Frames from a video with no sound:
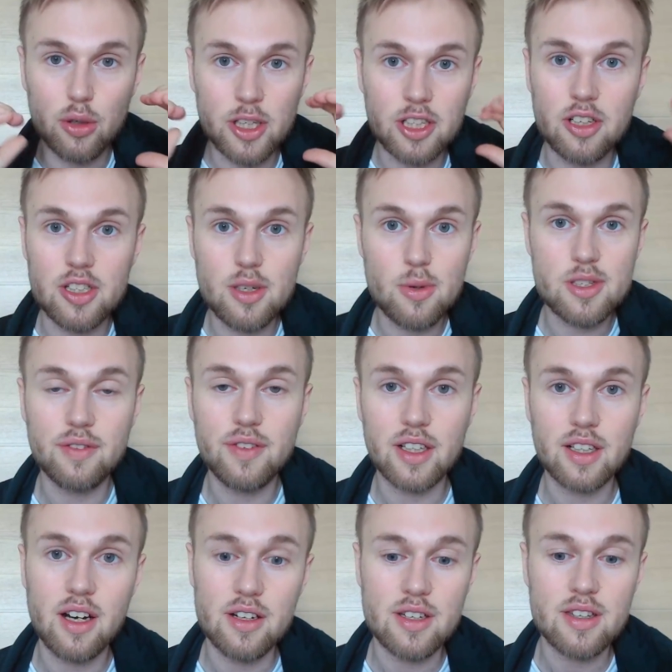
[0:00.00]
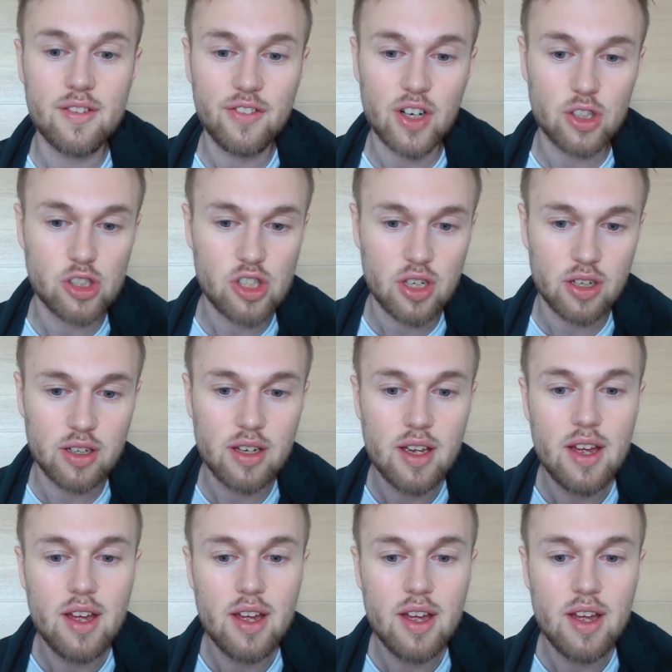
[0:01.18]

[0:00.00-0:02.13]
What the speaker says: in our use of our cognitive function.